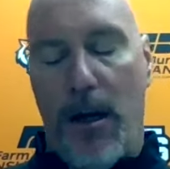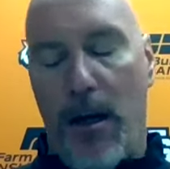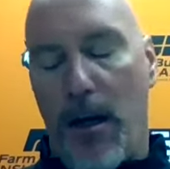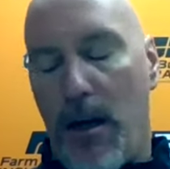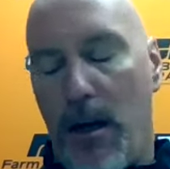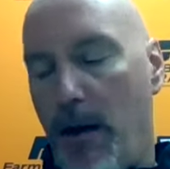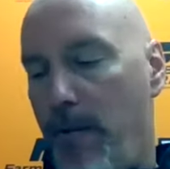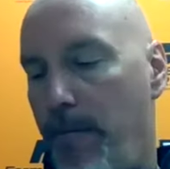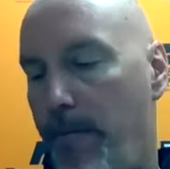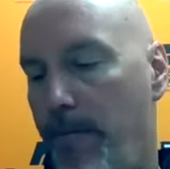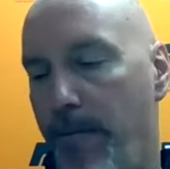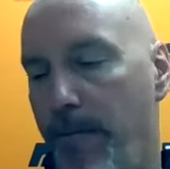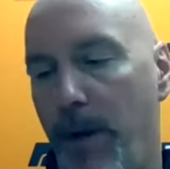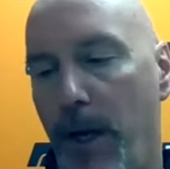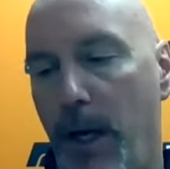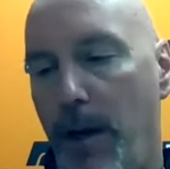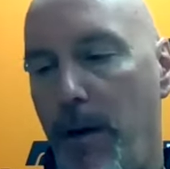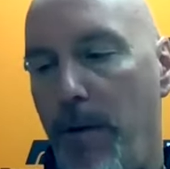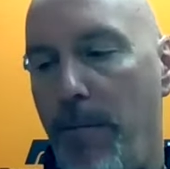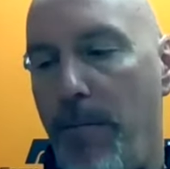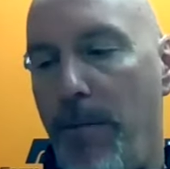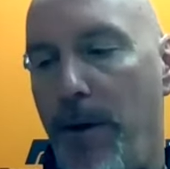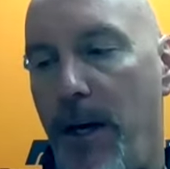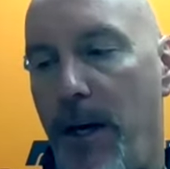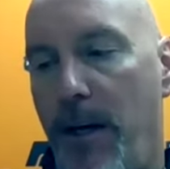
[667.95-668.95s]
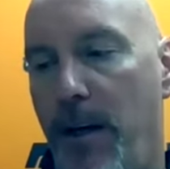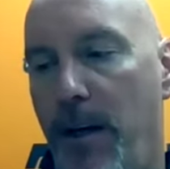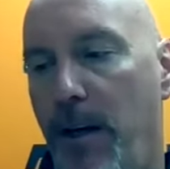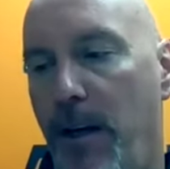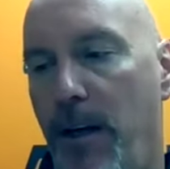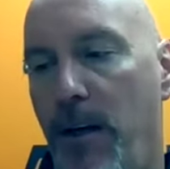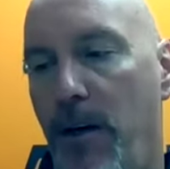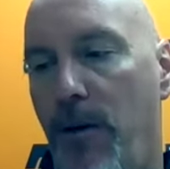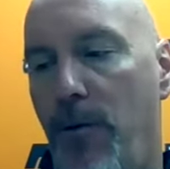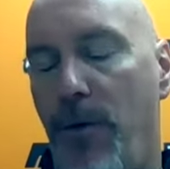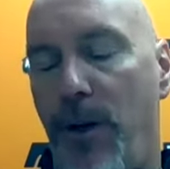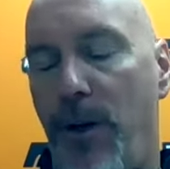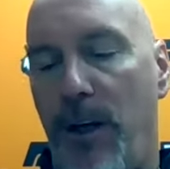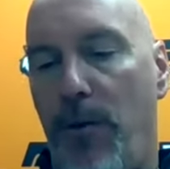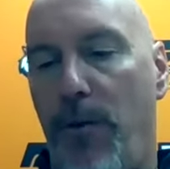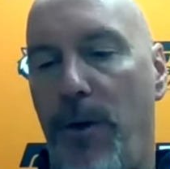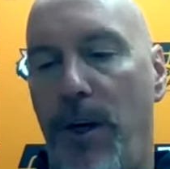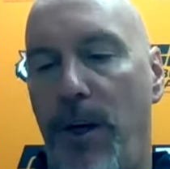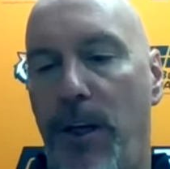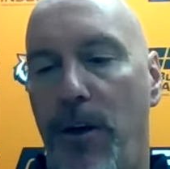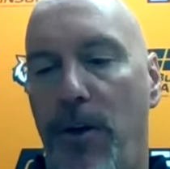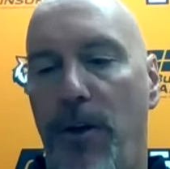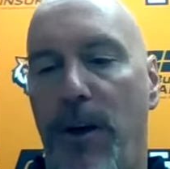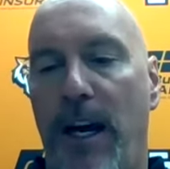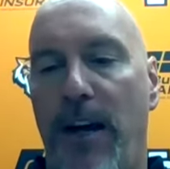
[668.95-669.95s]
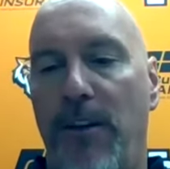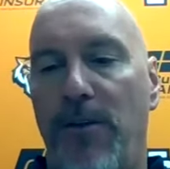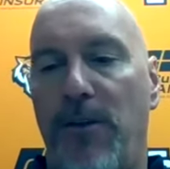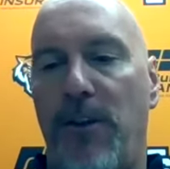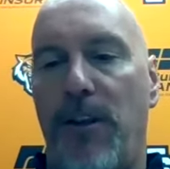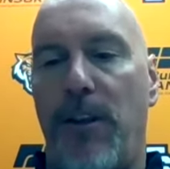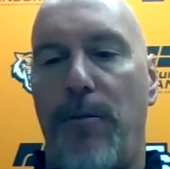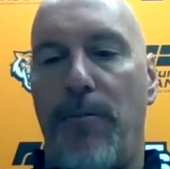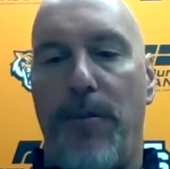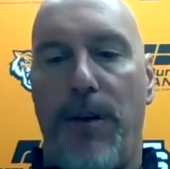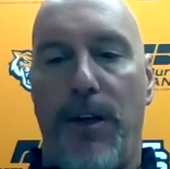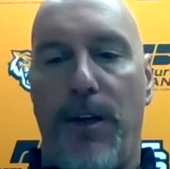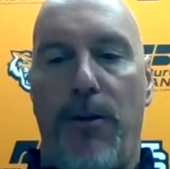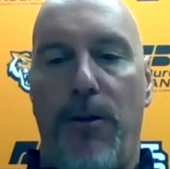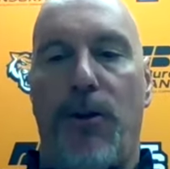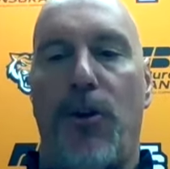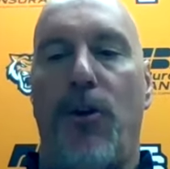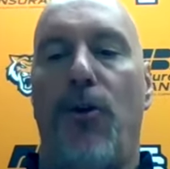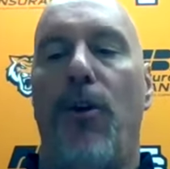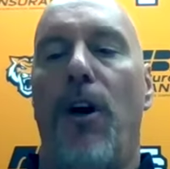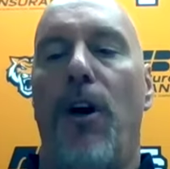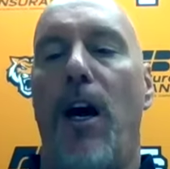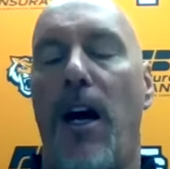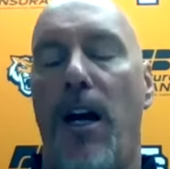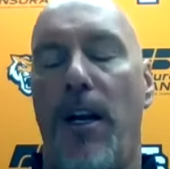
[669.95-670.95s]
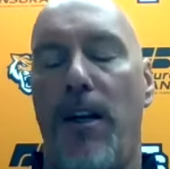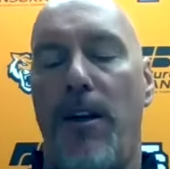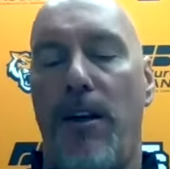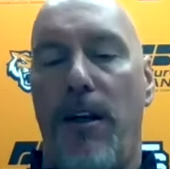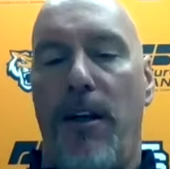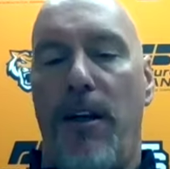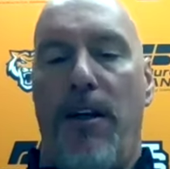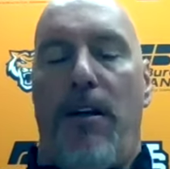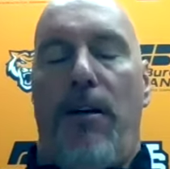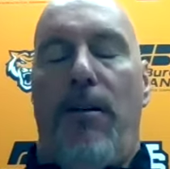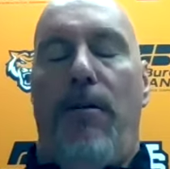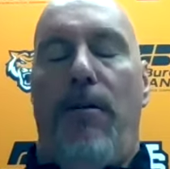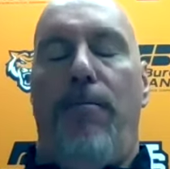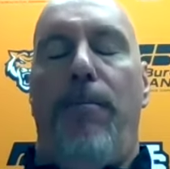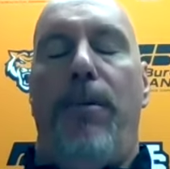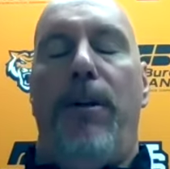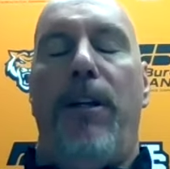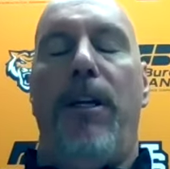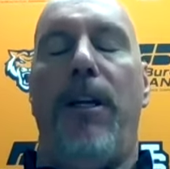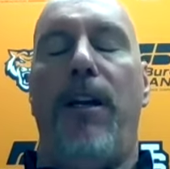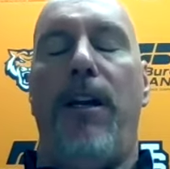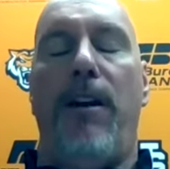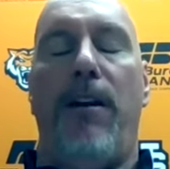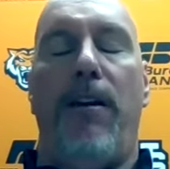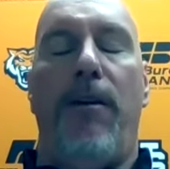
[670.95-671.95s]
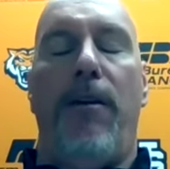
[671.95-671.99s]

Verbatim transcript: Um, but you know, we we do have some, you know, Teron, you know,